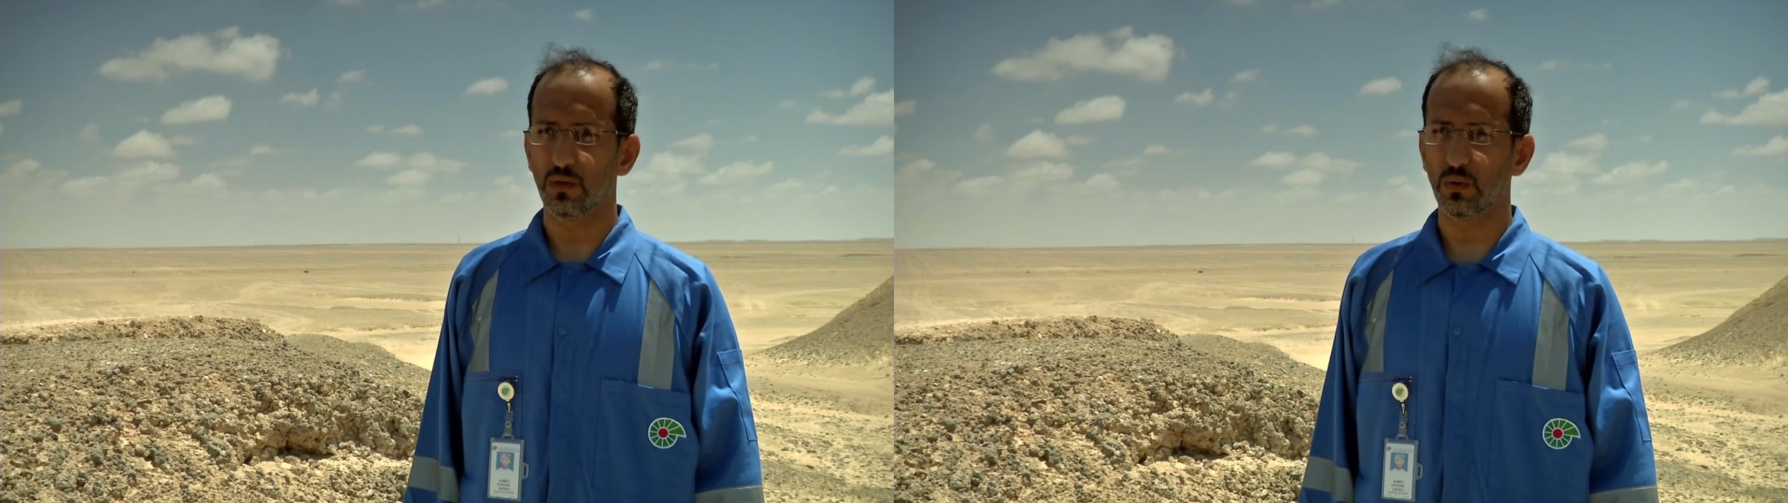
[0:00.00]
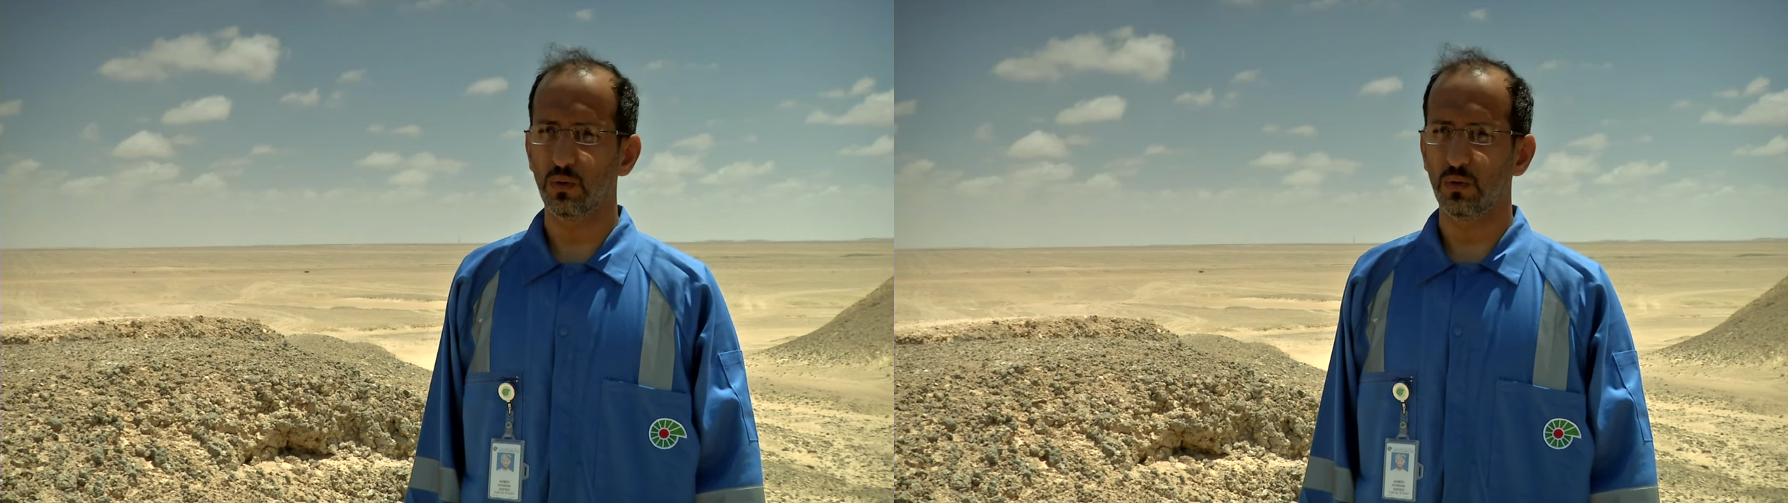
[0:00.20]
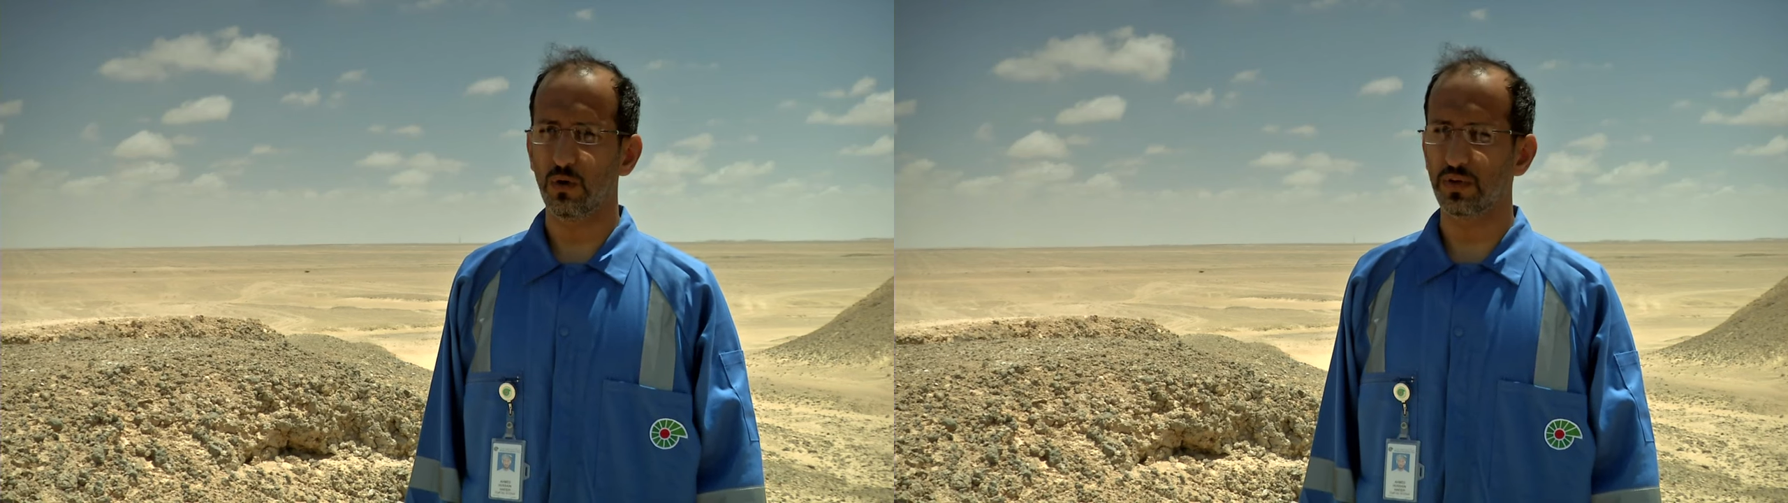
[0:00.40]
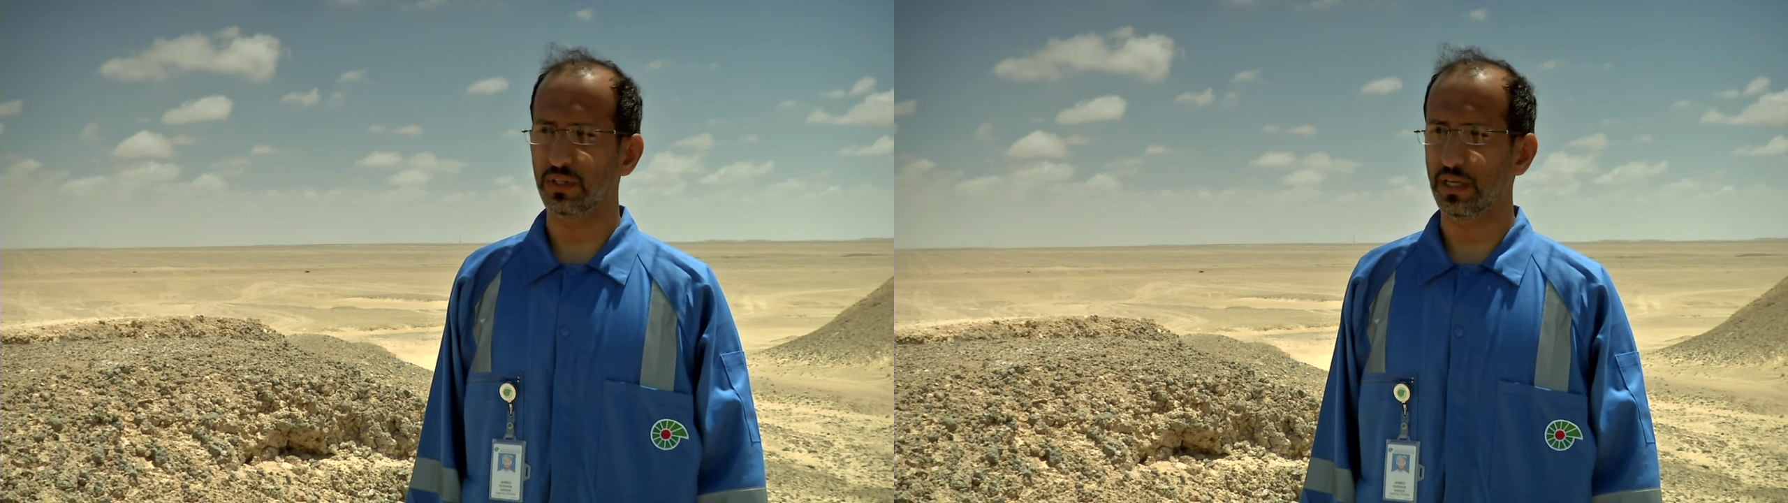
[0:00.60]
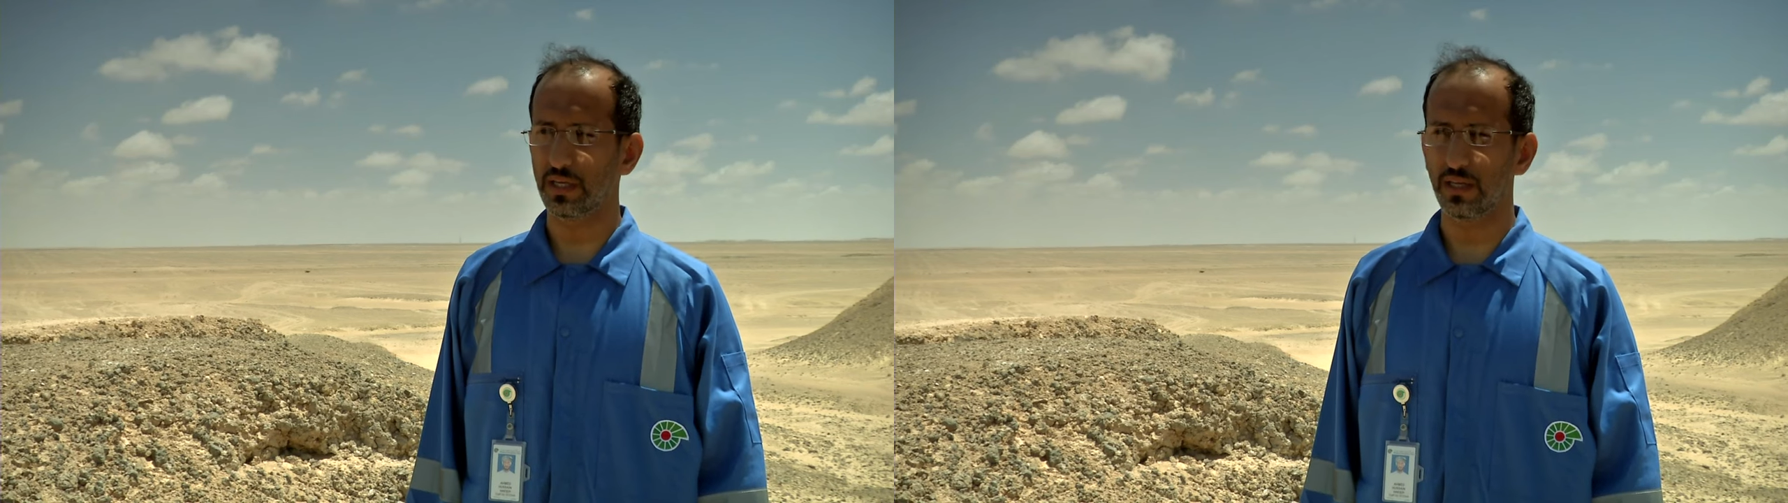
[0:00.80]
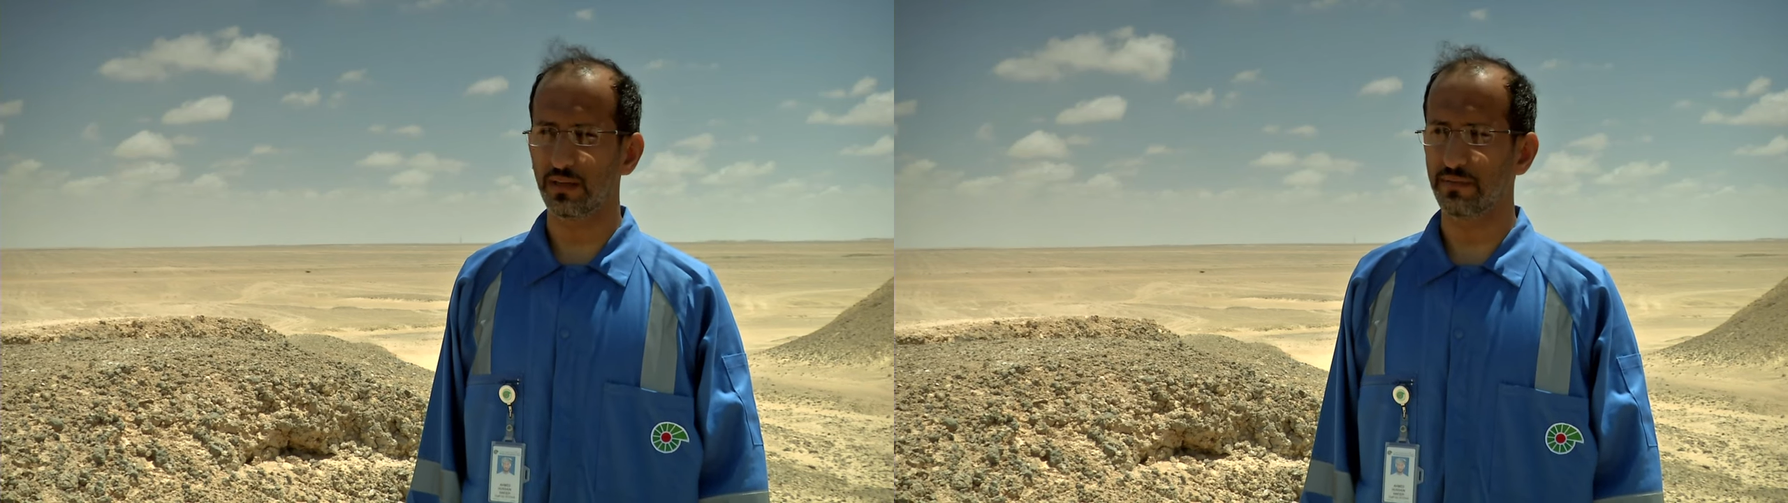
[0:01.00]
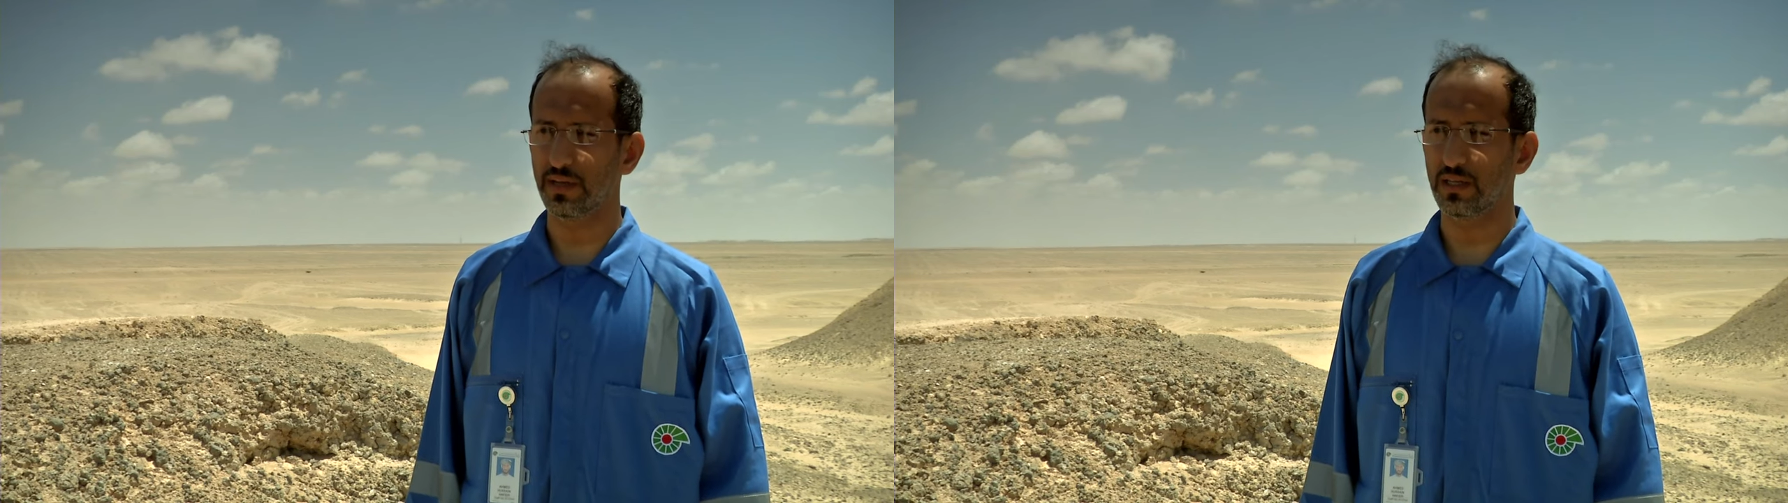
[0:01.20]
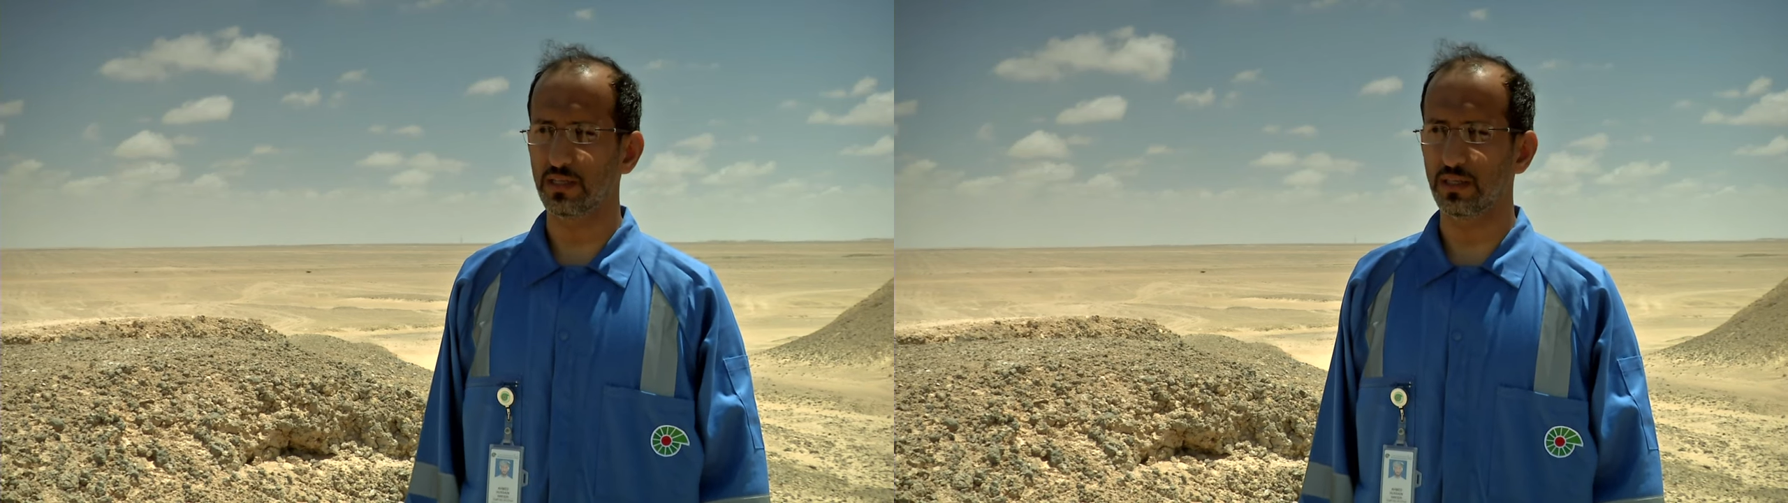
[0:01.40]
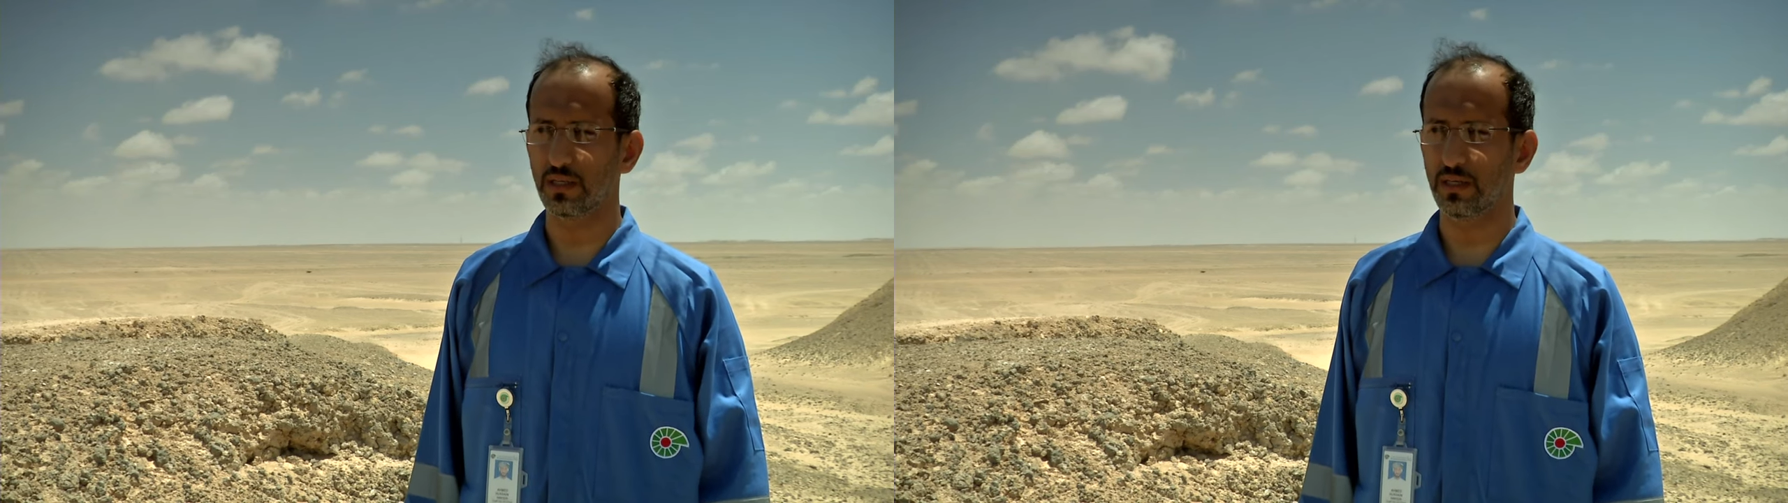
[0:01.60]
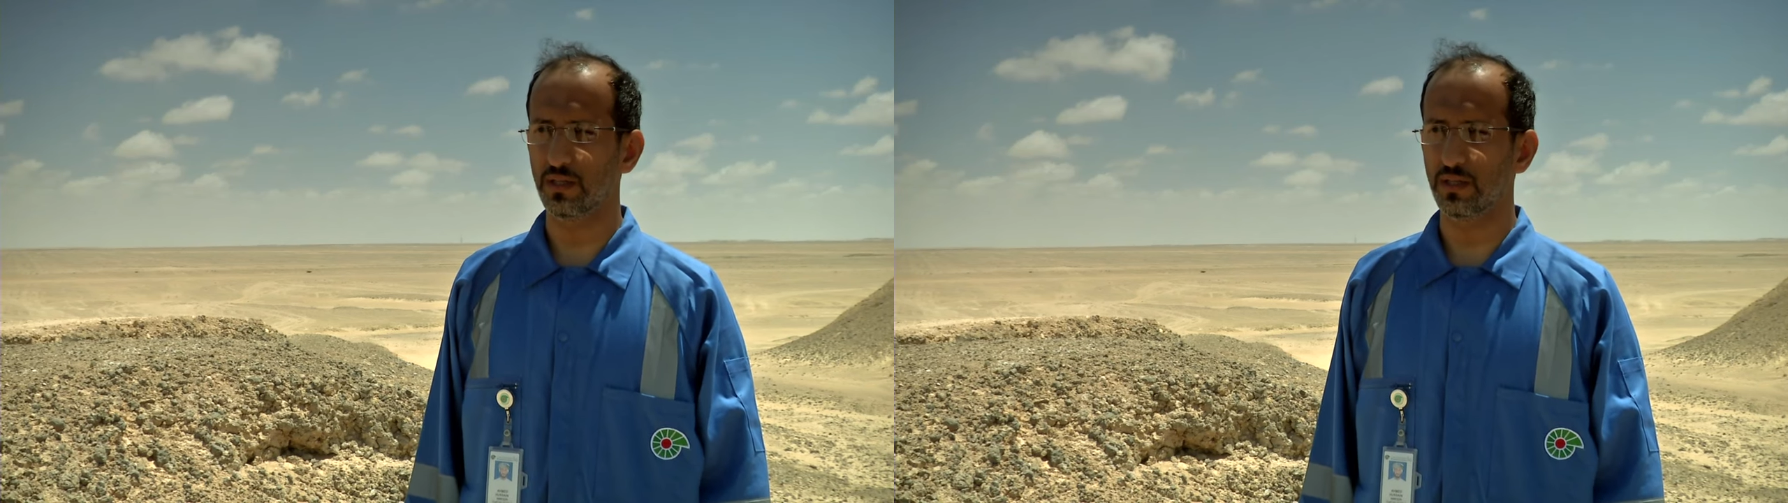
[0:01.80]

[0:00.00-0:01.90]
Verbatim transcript: who overtaking the vehicles uh,